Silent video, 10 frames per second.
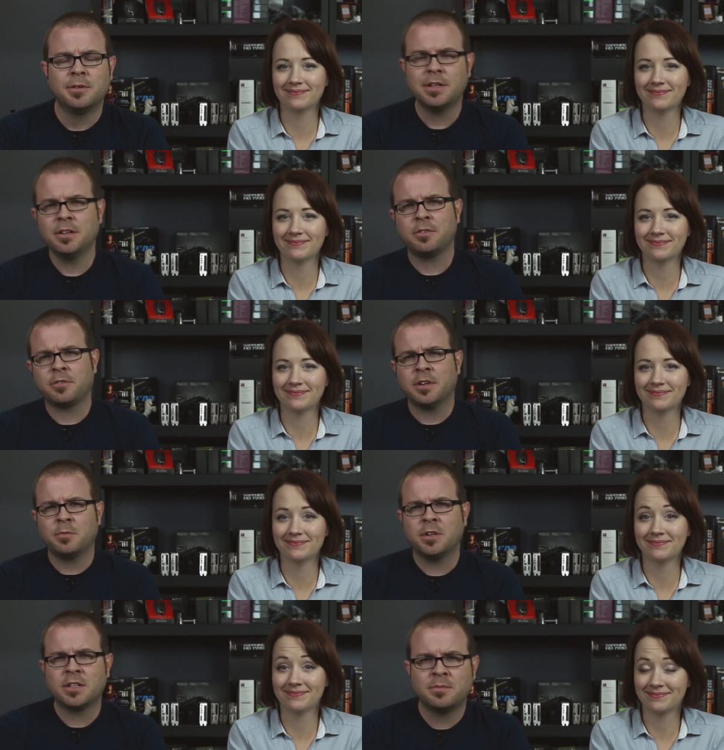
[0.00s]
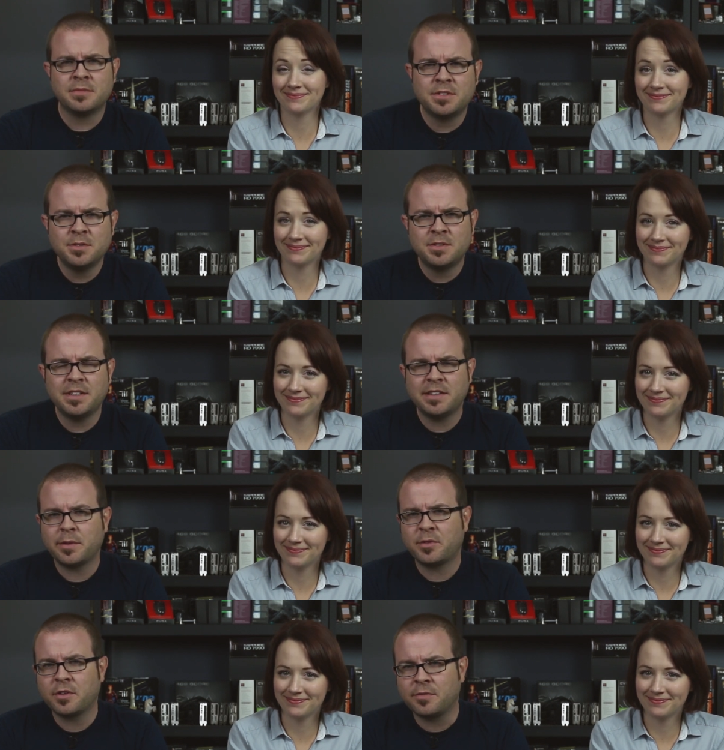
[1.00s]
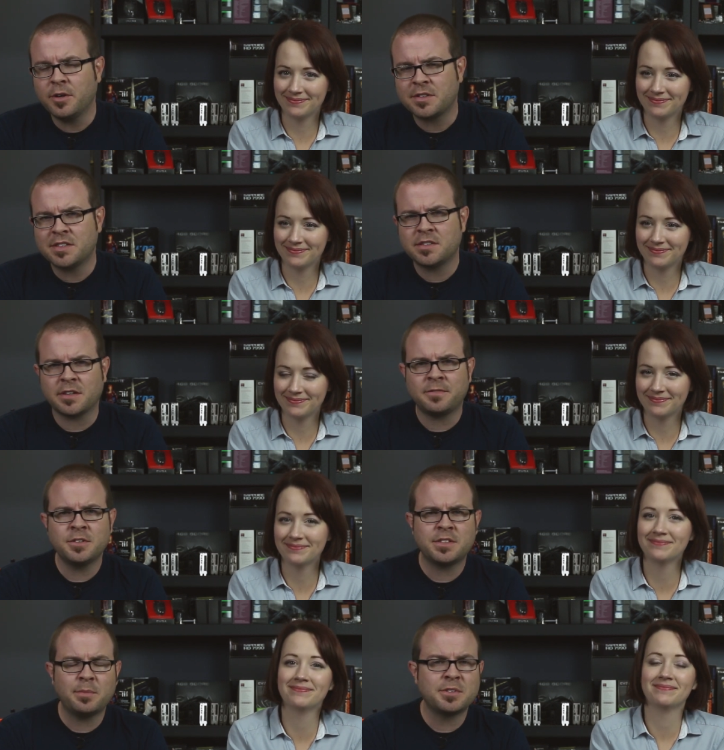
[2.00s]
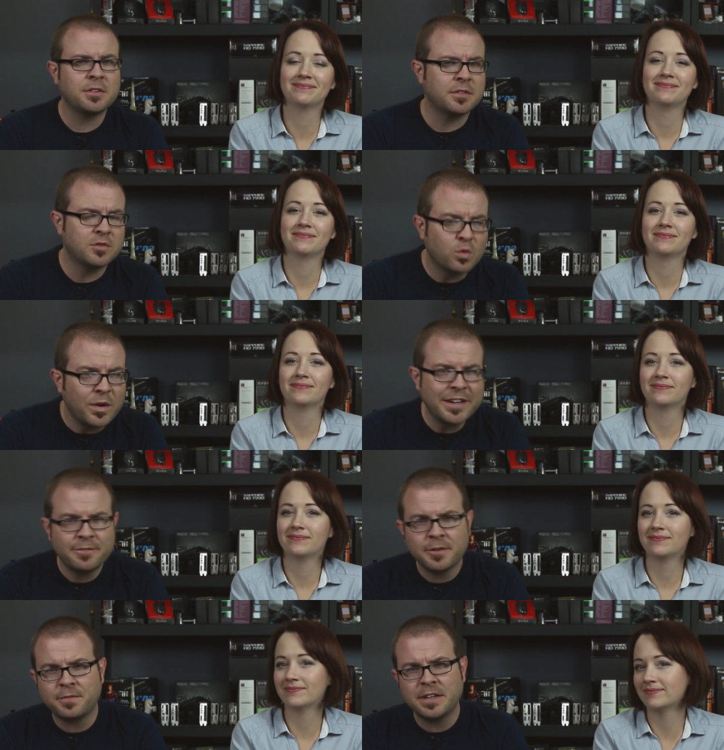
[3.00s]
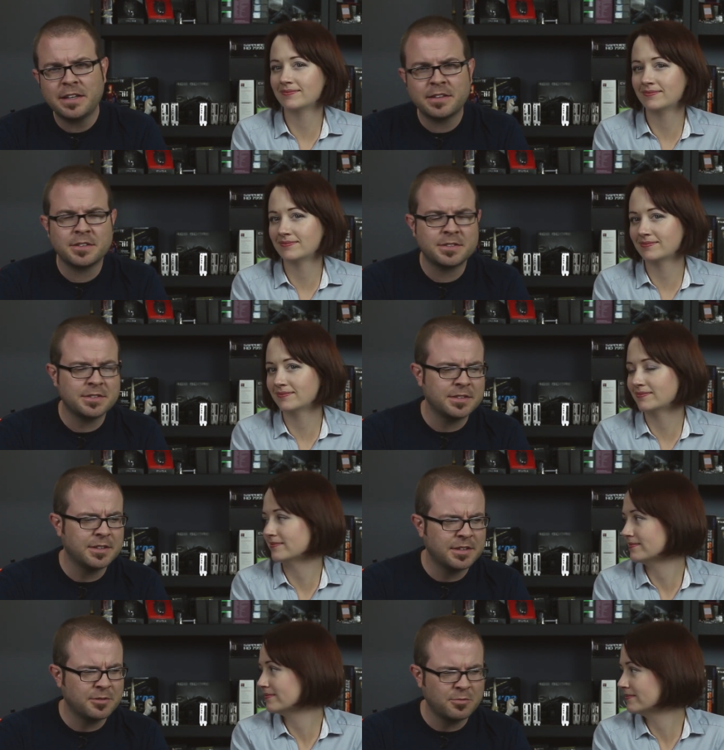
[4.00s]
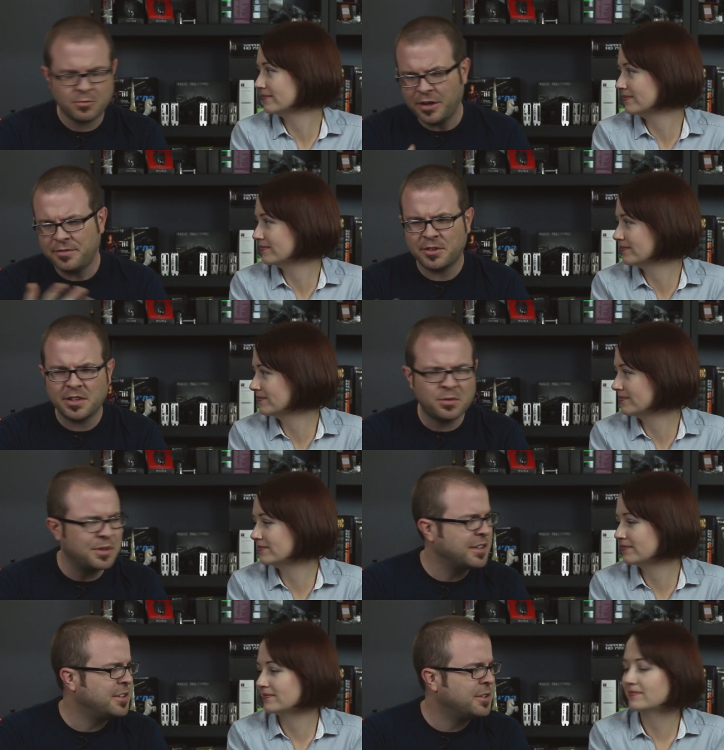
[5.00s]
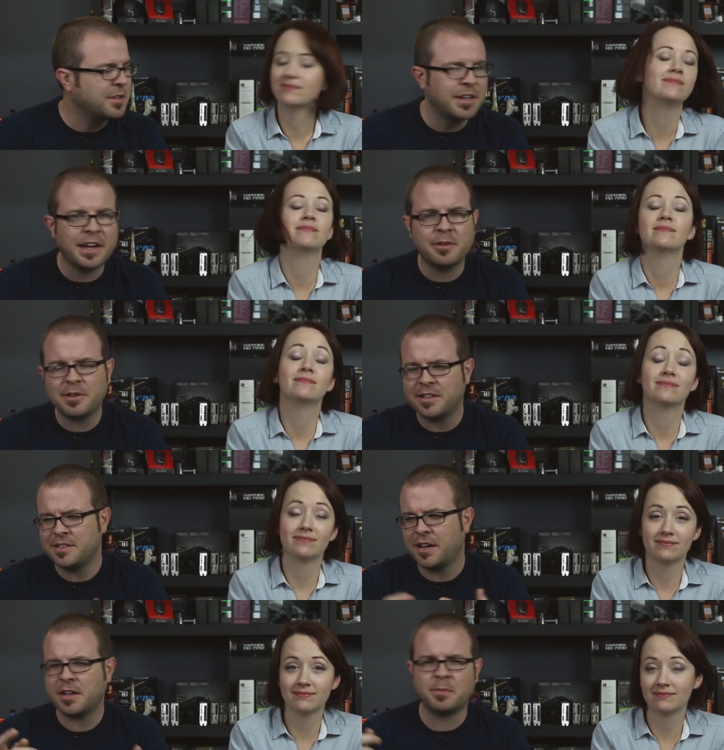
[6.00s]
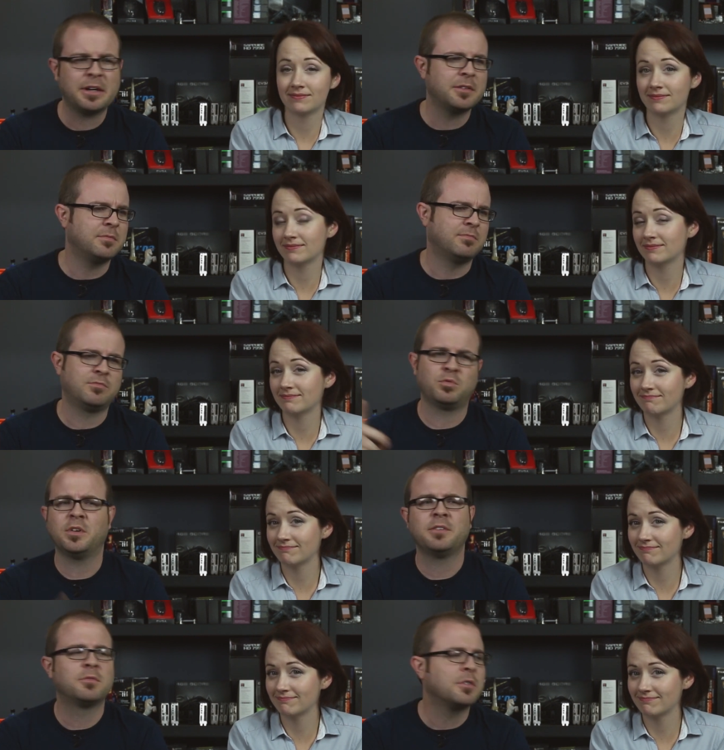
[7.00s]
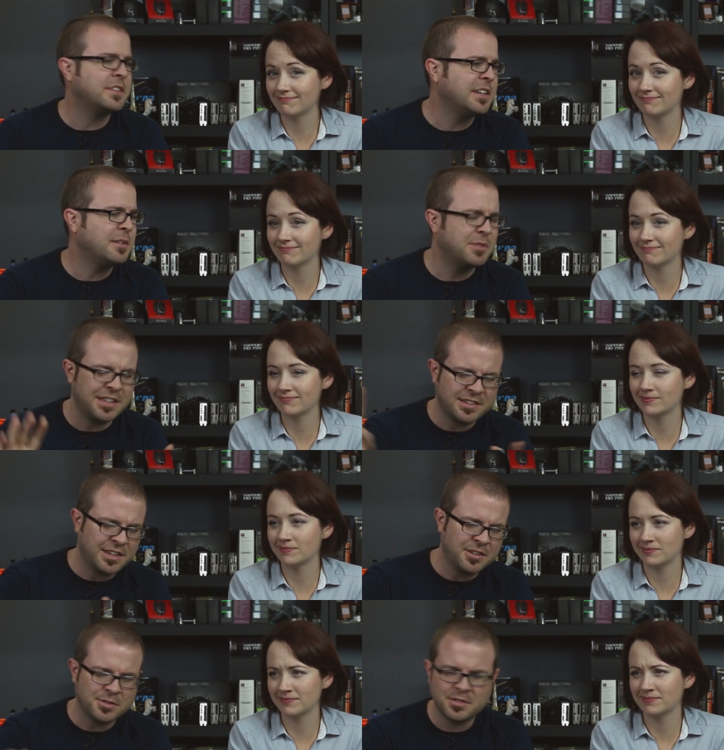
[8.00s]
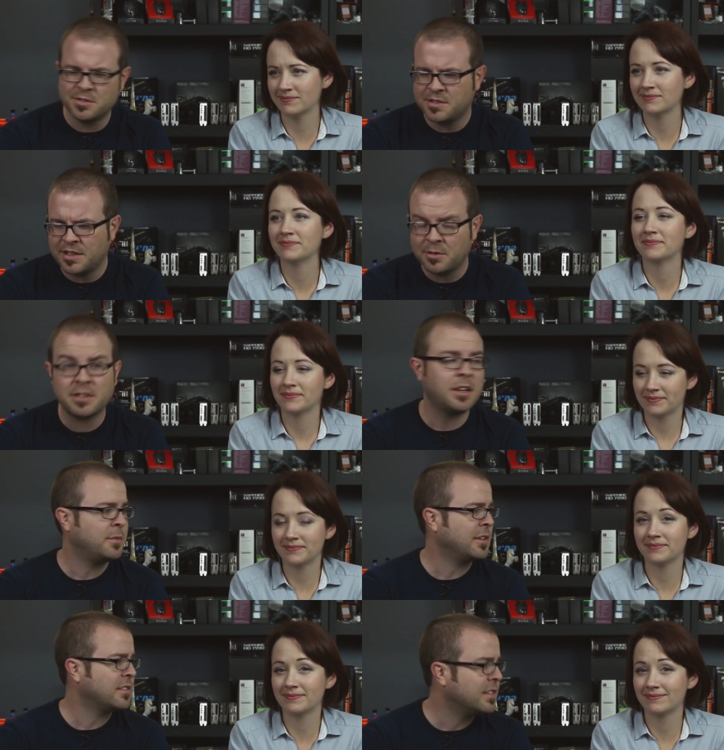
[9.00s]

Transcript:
Speaker 1: Well, hello everyone, and welcome to today's episode of Yoke. This is our first episode of 2015. There's uh, quite a few things we could do today. We could talk about 2014, but that's kind of old news now. We could talk about